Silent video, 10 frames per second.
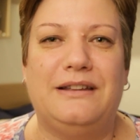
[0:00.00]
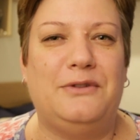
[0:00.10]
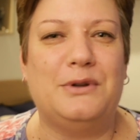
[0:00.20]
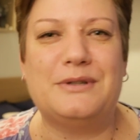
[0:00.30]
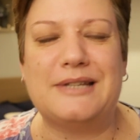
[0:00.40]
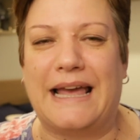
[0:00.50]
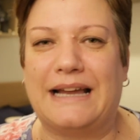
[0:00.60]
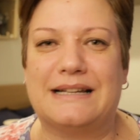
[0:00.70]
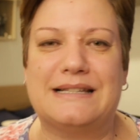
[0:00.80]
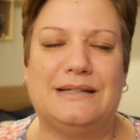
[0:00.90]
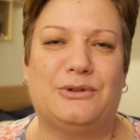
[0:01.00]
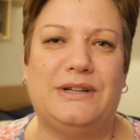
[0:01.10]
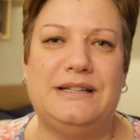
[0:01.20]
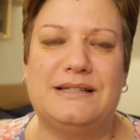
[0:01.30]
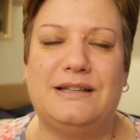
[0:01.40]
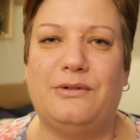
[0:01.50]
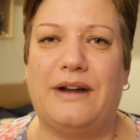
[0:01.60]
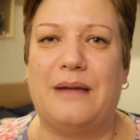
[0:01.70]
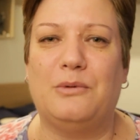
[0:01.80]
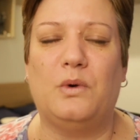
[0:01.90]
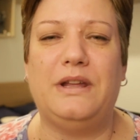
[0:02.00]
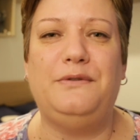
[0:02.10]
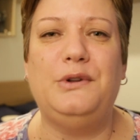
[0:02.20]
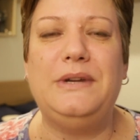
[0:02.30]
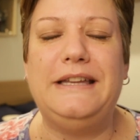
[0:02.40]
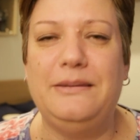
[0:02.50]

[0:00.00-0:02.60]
if you tag us on Instagram or if you